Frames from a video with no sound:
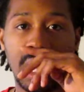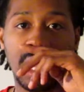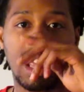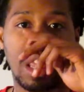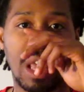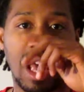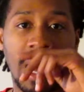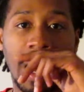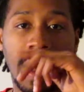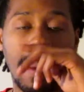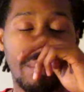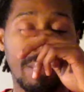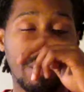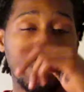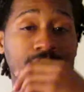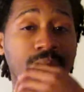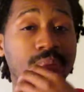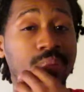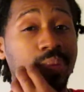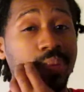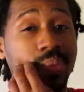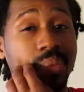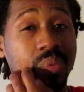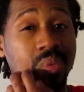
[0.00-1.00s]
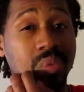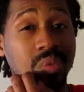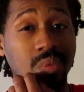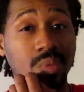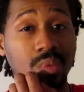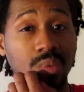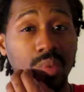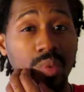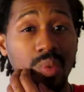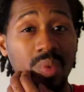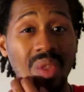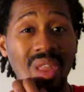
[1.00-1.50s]
that
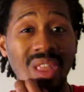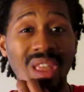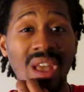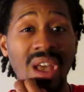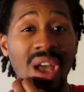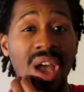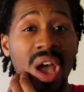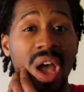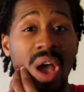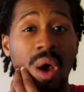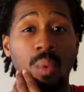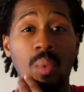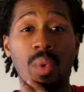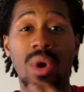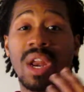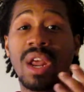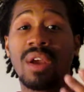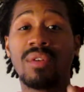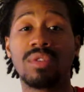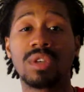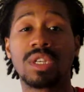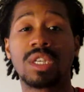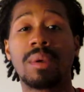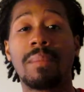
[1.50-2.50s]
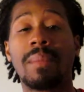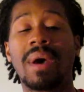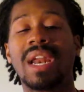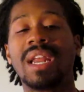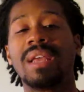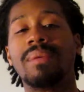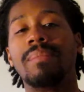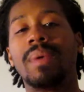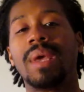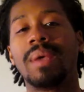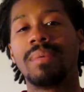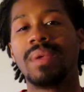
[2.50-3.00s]
whenever
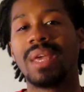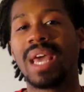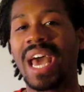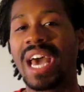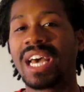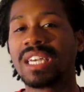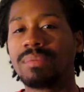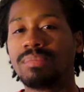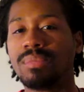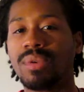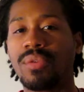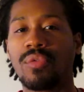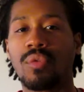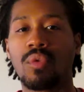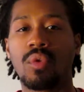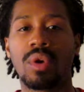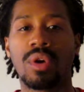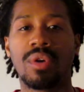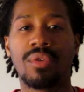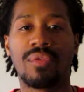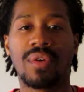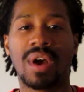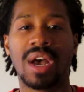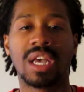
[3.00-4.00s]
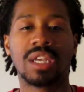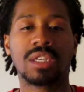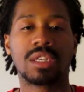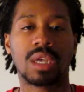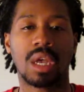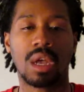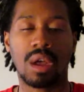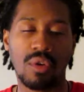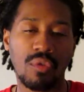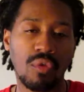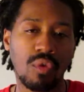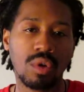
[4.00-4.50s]
somebody maybe asks me for advice,
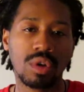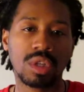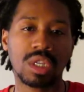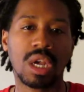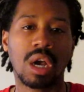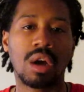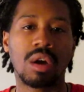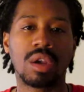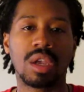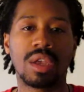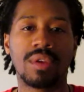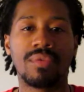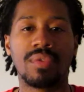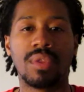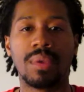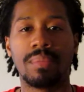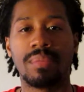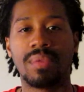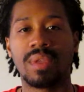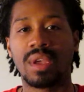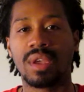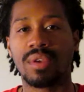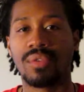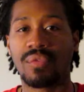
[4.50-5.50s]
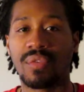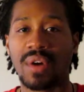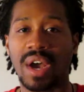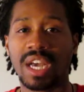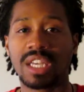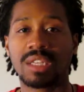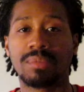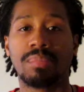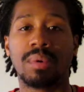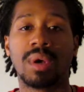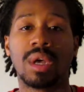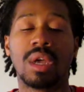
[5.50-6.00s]
of course I'll give them the
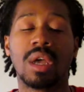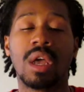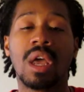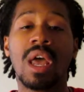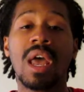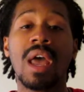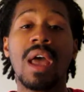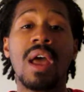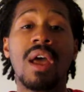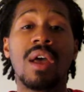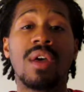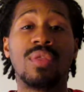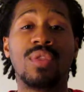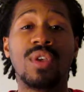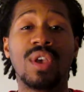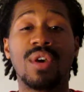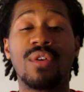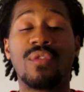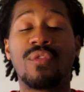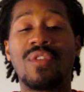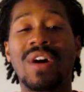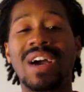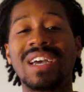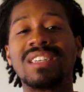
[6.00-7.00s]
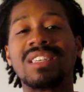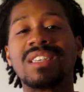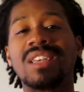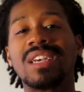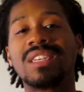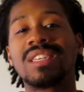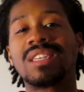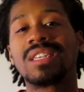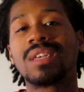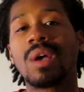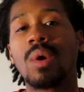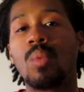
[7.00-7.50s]
advice, but the advice
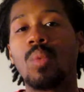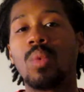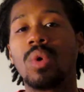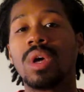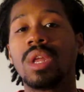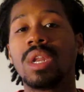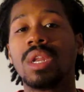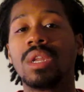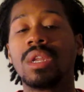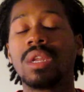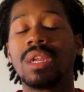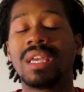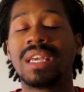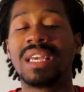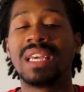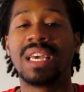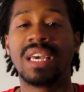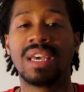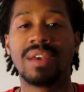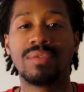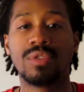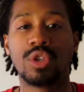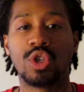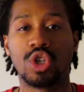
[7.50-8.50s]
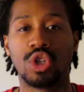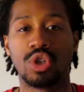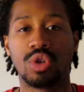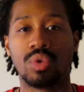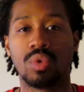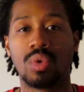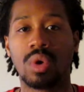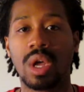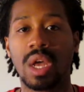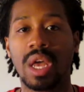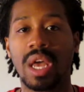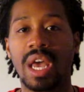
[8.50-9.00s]
that someone gives
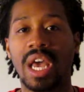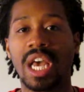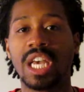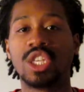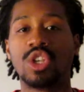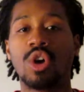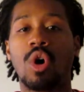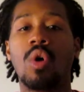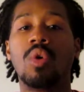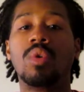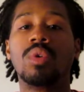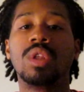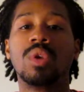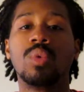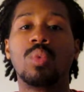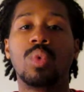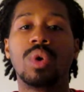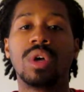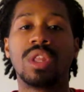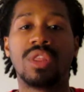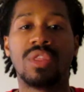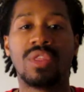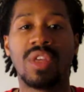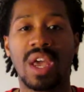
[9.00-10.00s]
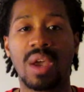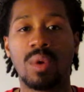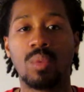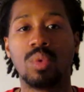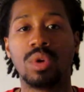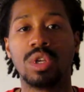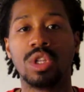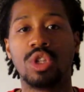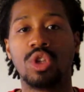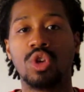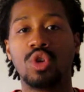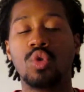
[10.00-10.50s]
you is only what they
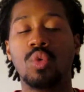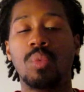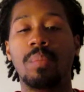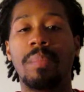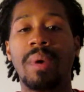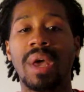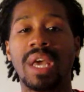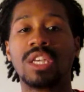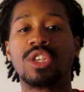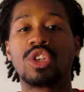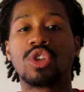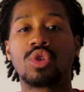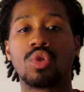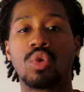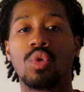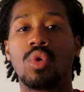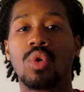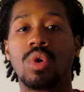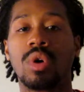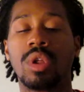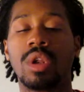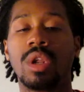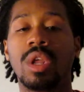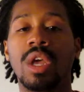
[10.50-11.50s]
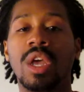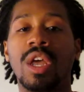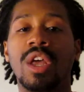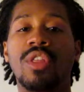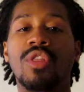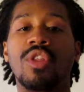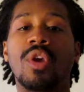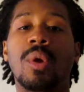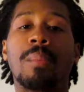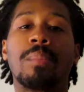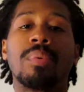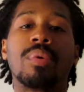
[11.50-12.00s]
would do based on
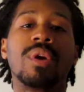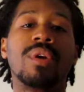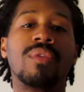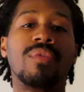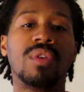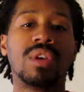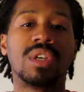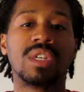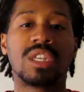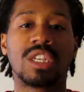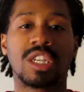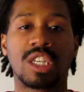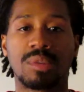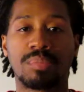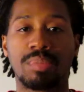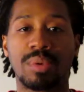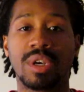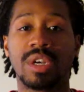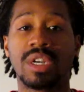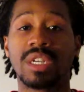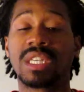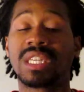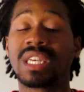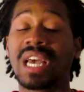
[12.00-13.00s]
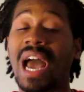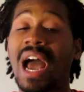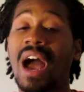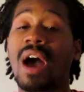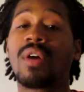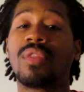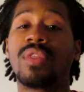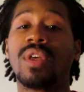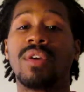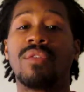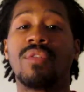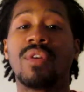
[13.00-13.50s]
their previous experience and
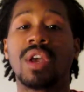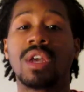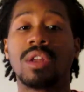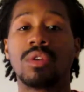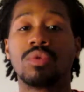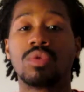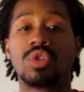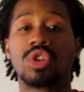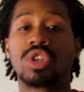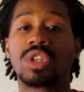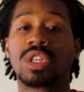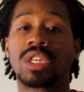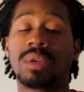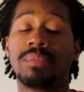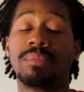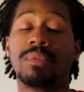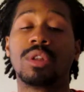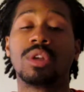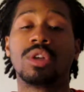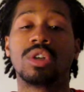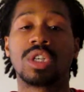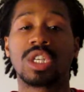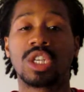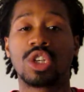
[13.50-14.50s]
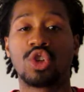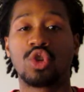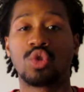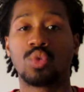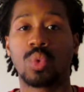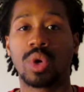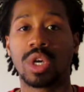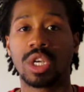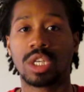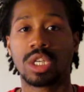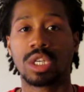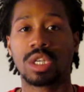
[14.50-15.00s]
how they've handled similar
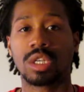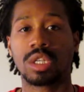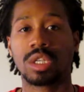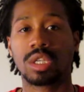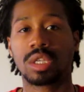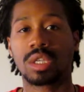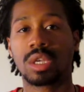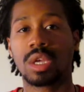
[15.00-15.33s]
situations.